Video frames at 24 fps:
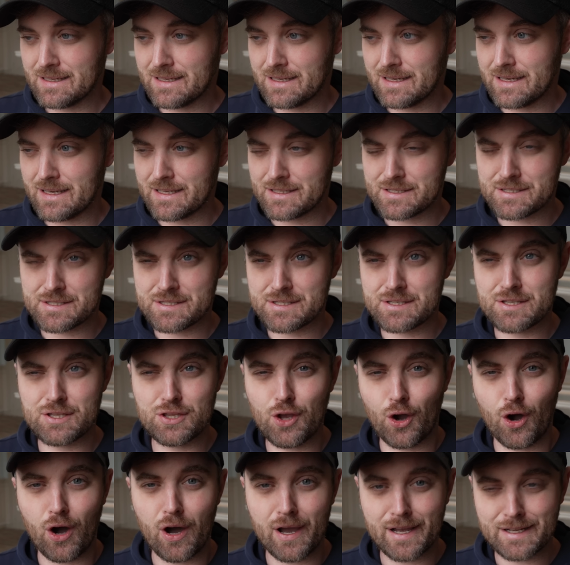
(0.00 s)
it's
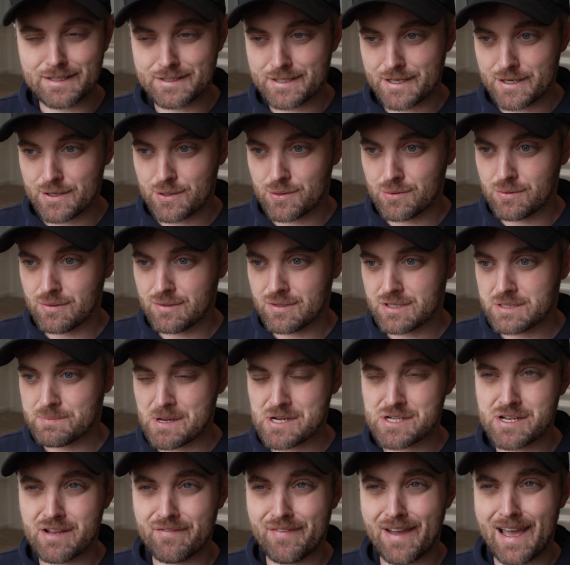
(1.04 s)
not ideal,
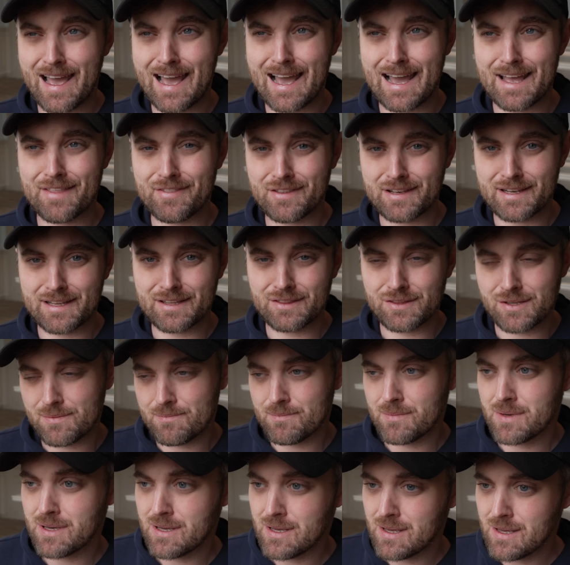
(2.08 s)
especially for handling
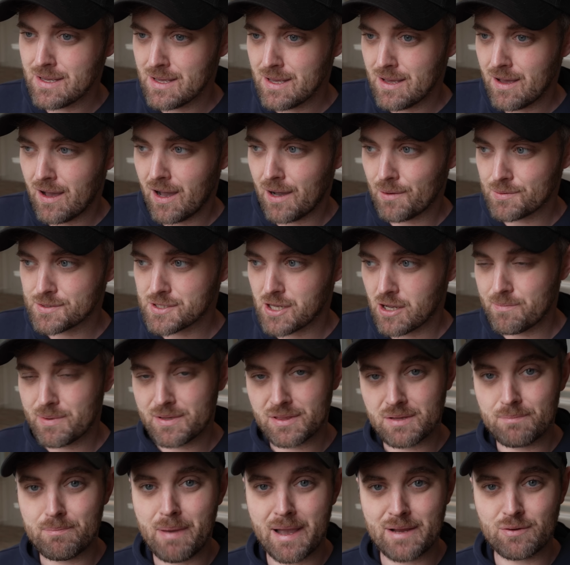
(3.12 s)
them. I was hoping
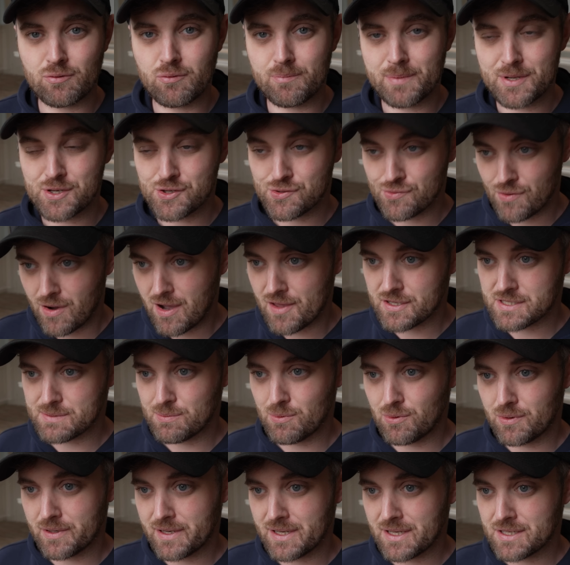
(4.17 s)
the paint would be dry this
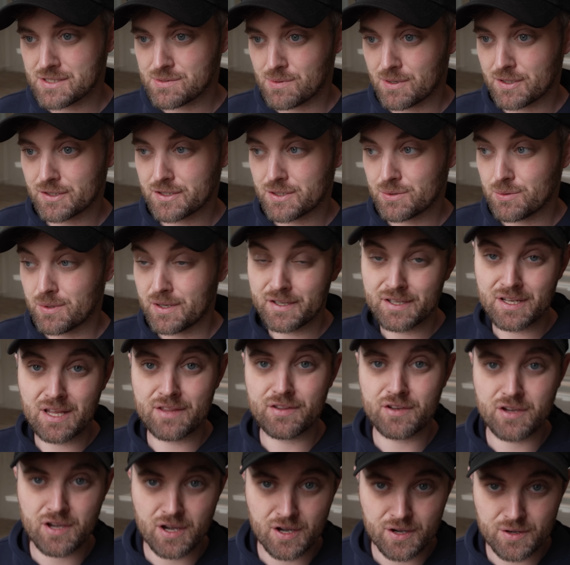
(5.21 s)
morning, so I would do
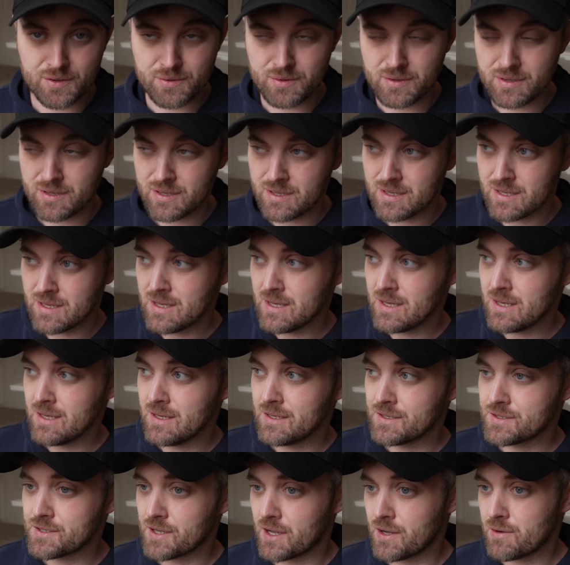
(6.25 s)
another coat.
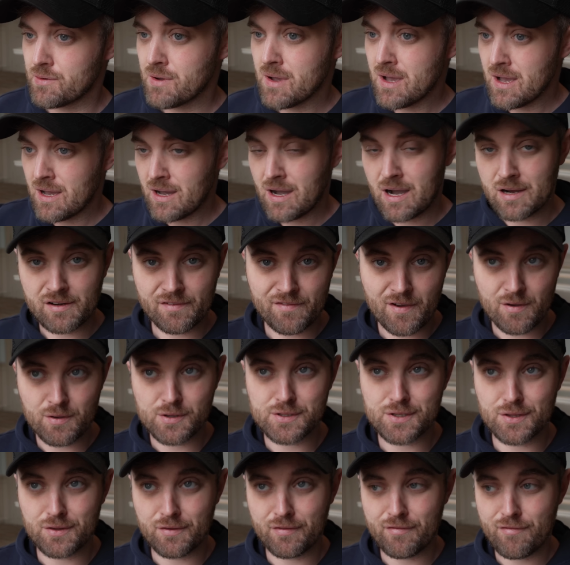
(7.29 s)
So I'm going to
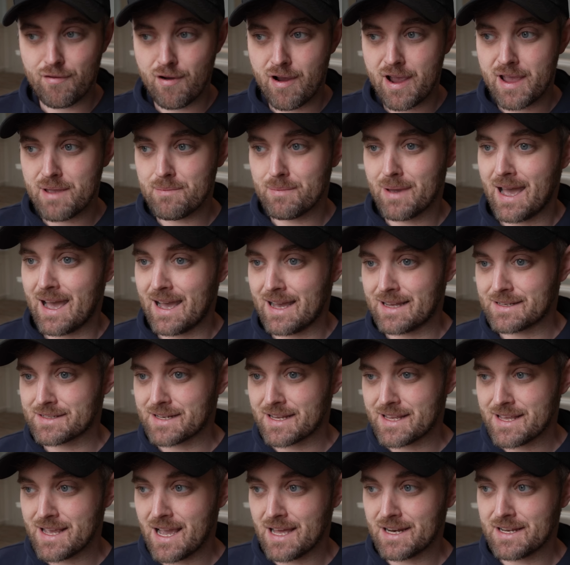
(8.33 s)
focus on the frame, and
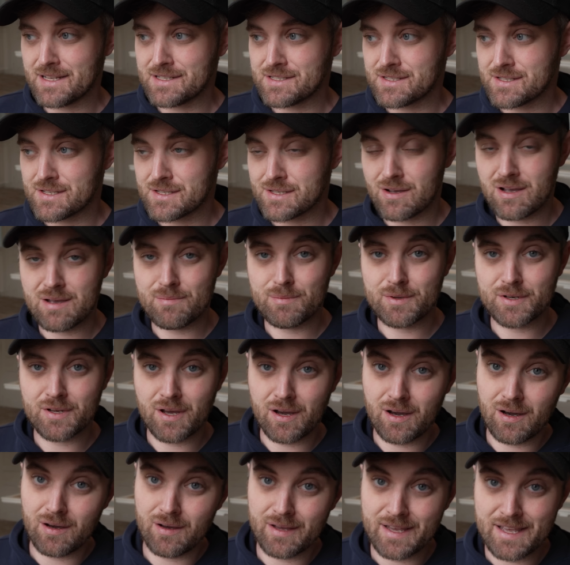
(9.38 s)
Yanis and Simon
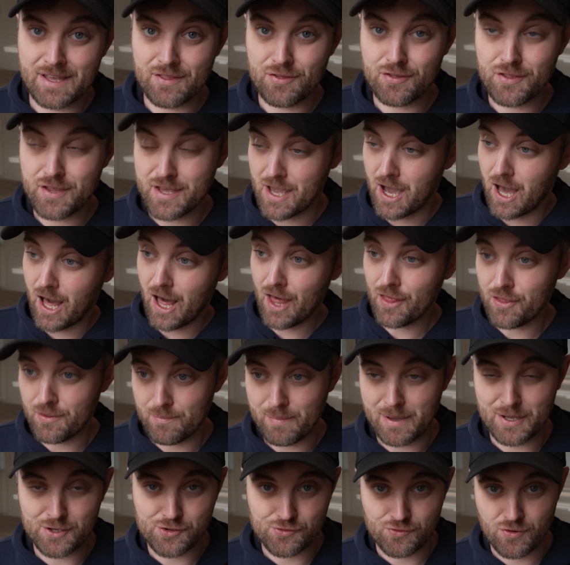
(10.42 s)
are in the other
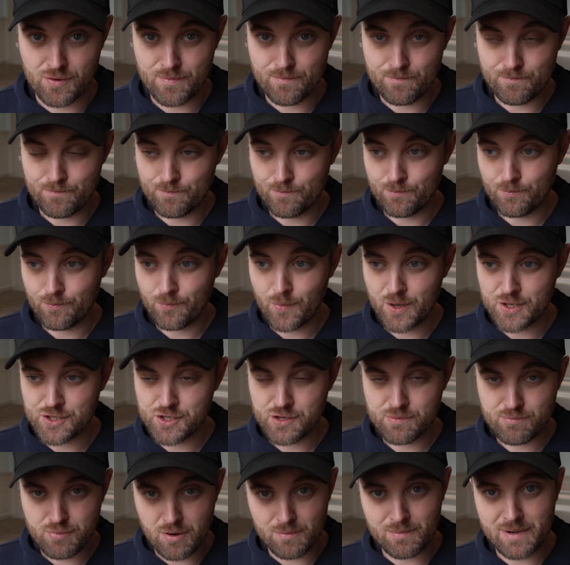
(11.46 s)
bedroom, which
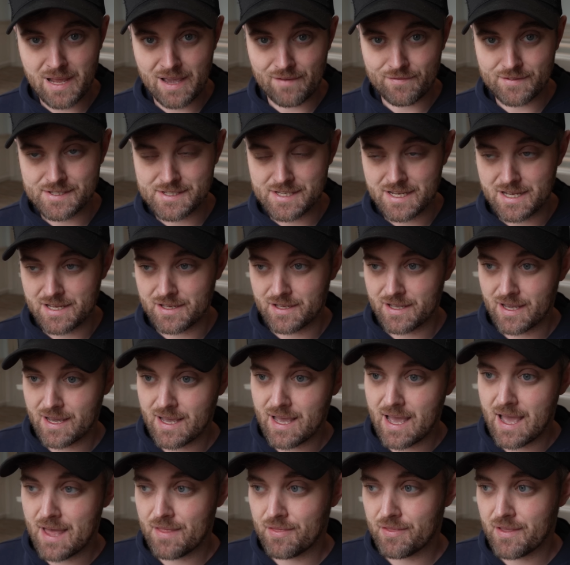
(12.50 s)
you probably haven't seen yet,
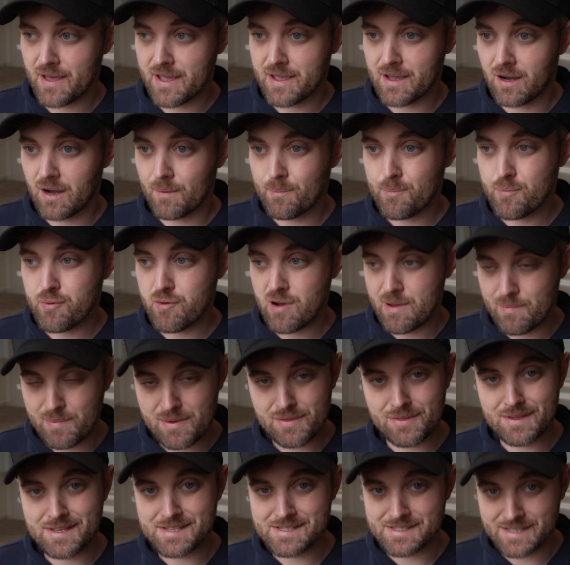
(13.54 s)
and they are
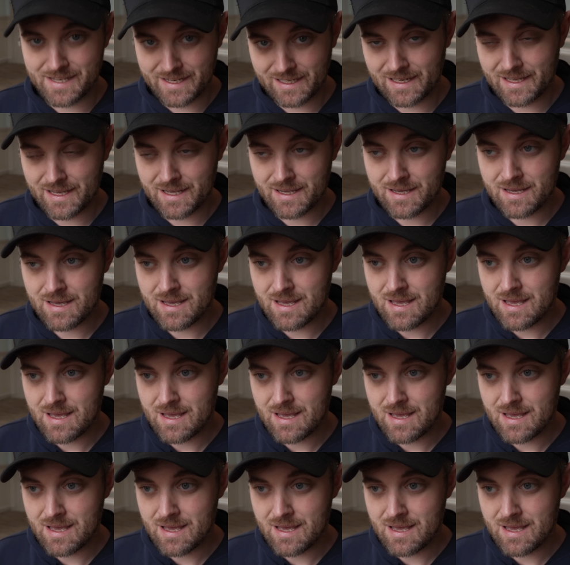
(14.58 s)
prepping the ceiling,